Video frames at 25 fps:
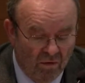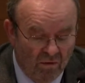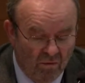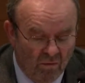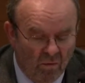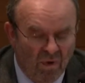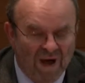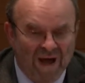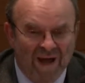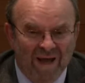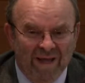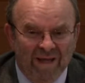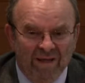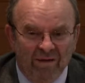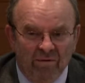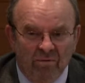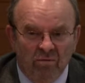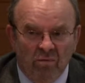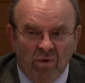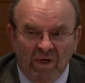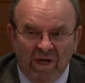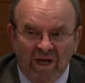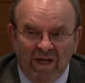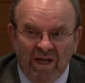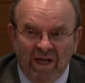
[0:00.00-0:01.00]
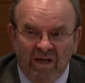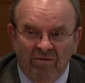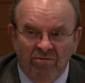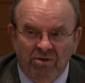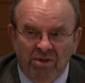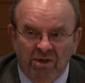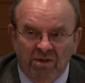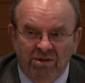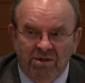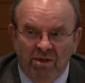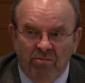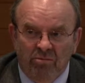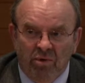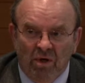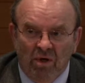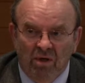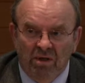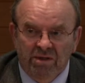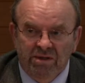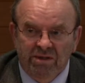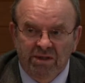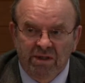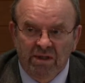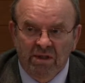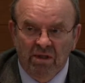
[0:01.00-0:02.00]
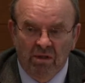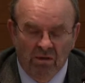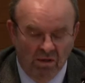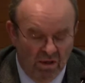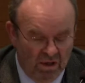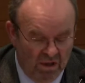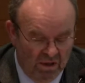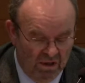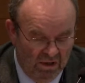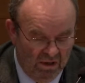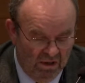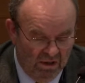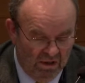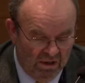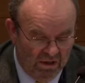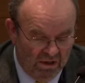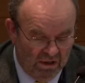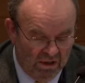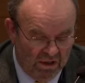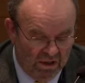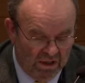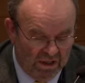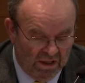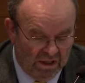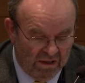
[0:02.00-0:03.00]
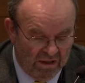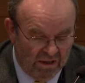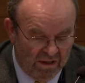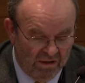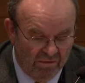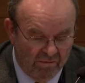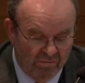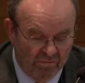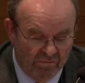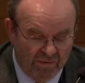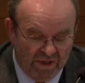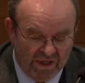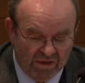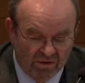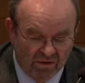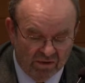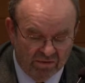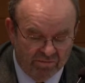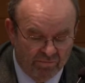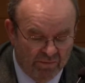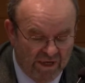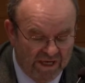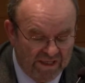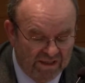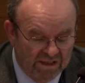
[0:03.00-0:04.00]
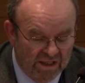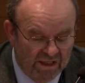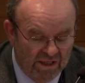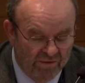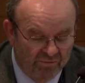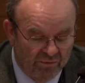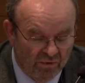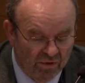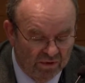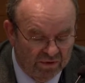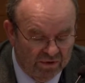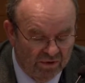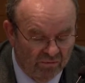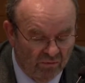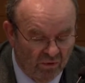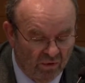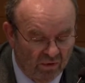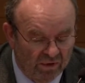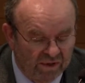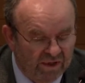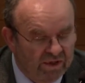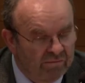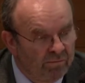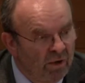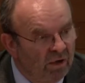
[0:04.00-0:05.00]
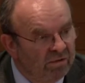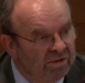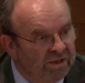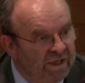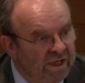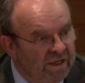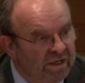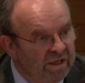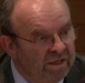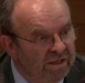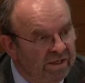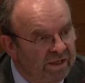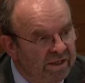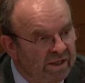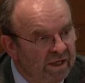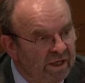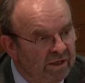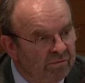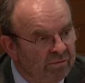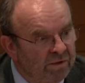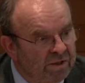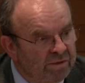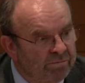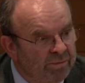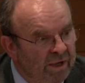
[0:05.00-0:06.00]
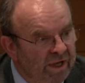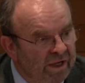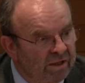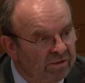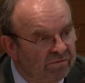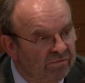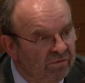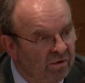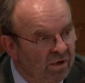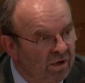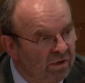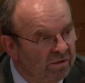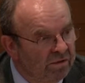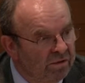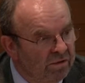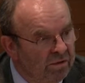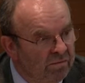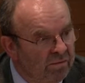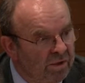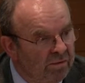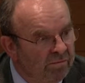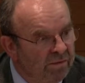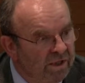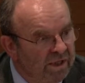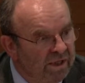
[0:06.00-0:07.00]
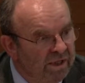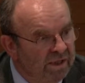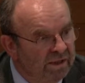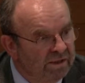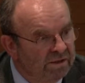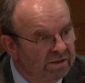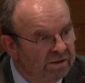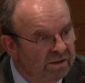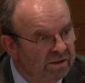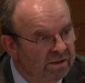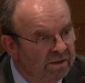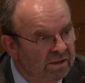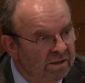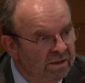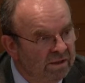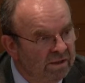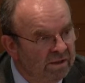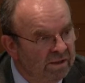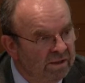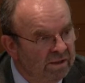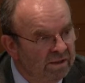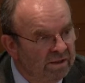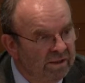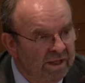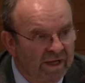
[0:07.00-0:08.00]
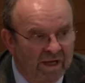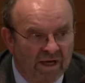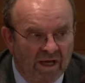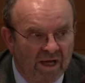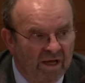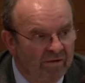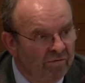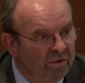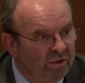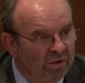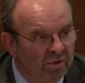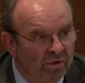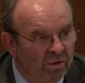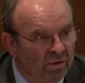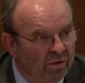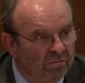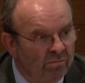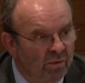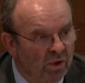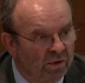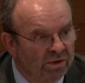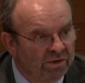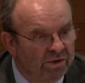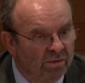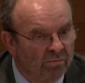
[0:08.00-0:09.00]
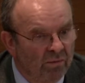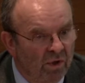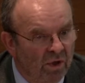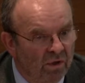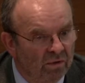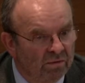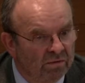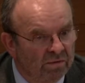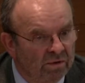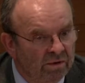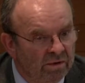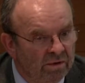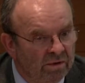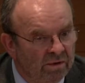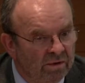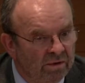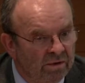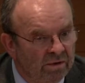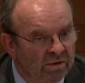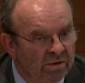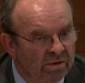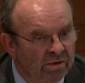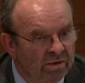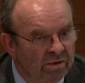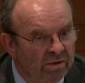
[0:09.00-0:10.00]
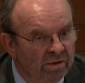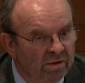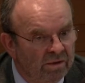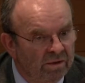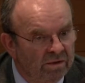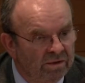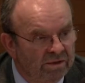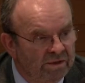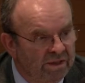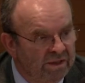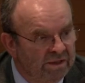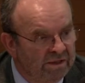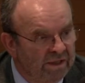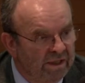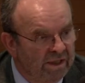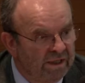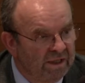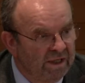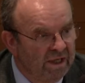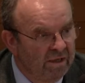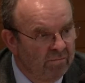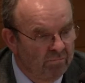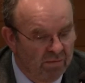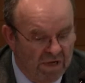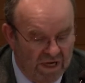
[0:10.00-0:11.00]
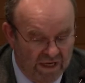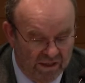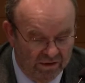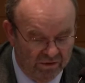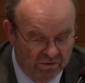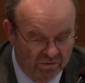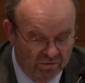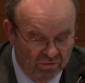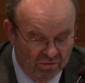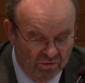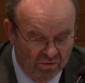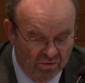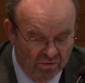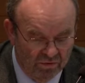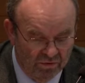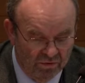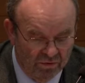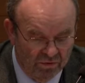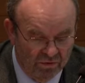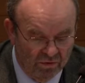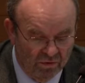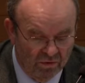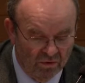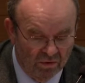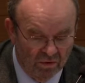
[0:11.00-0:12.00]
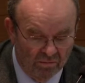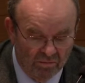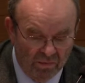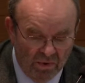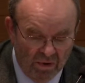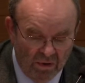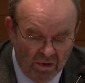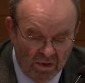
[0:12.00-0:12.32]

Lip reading: Why would I have such a policy? Because basically, first of all, it's about dignity and respect for other human beings. That I haven't heard much about since I came back to Europe.